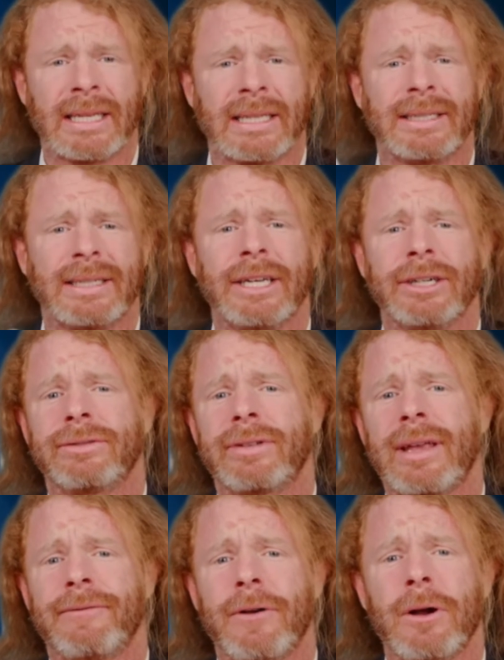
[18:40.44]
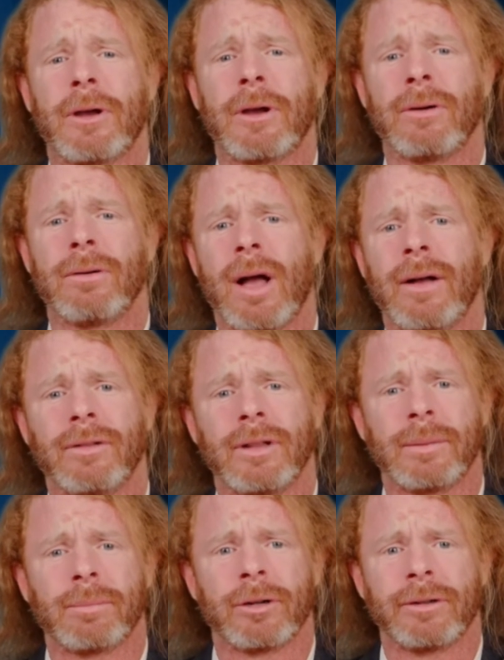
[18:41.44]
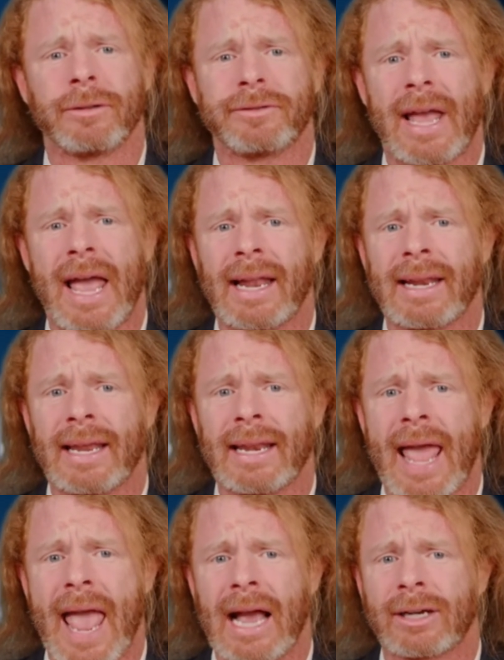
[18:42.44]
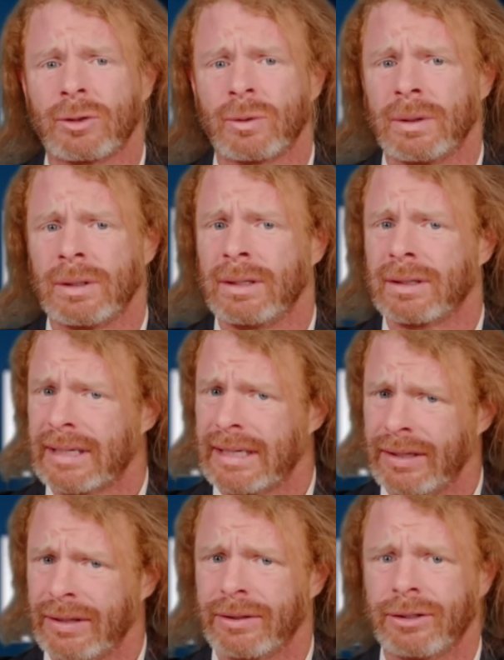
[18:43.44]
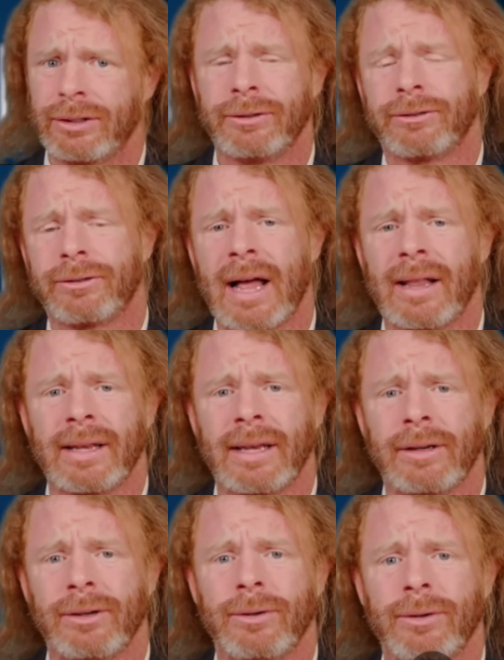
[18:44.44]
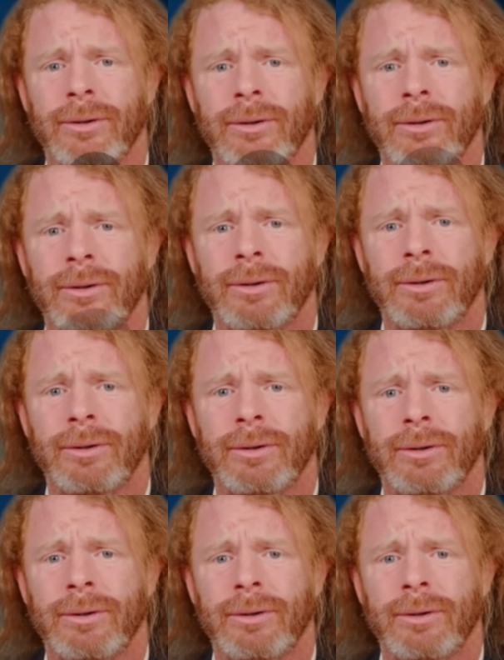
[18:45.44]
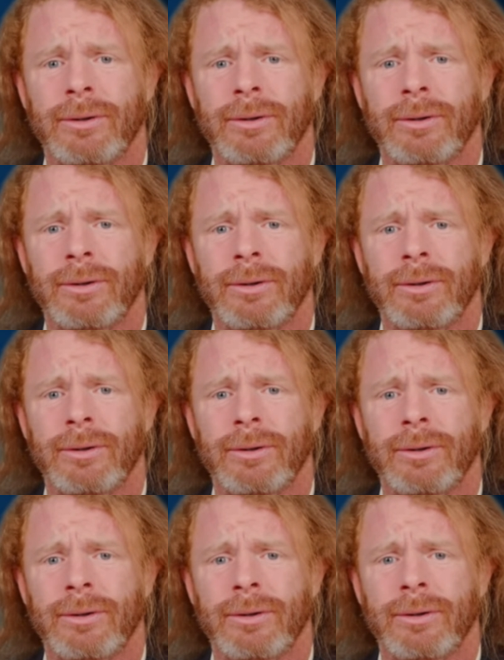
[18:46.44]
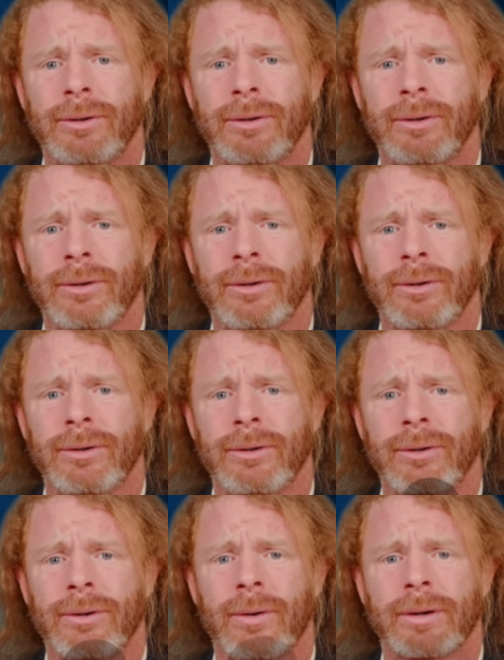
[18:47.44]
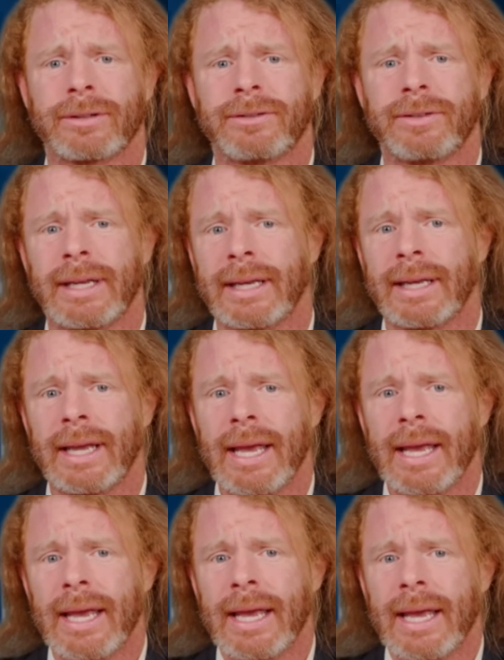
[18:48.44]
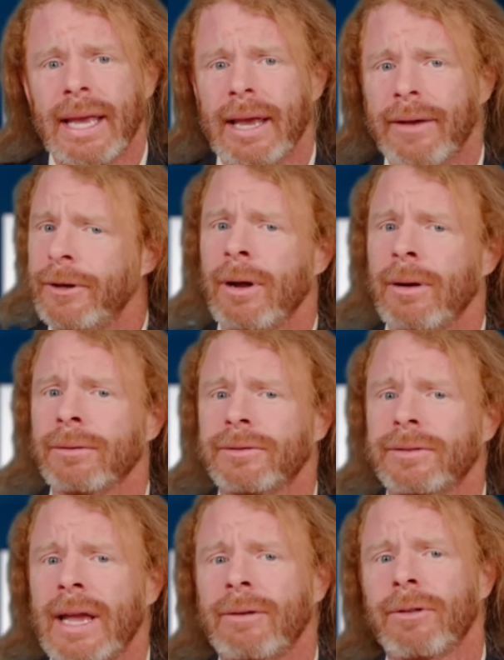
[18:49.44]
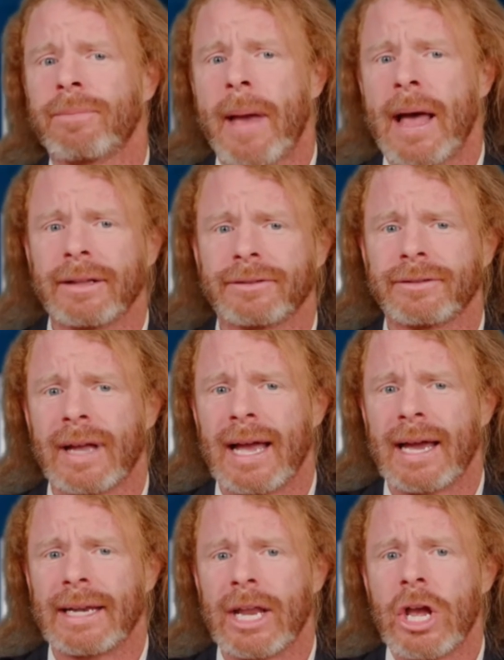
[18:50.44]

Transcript: And here's a photo of liberals at an actual Kill the Jews rally in New York. Ah, oh, these students are out of their minds. New York City. If you don't stand with Palestine,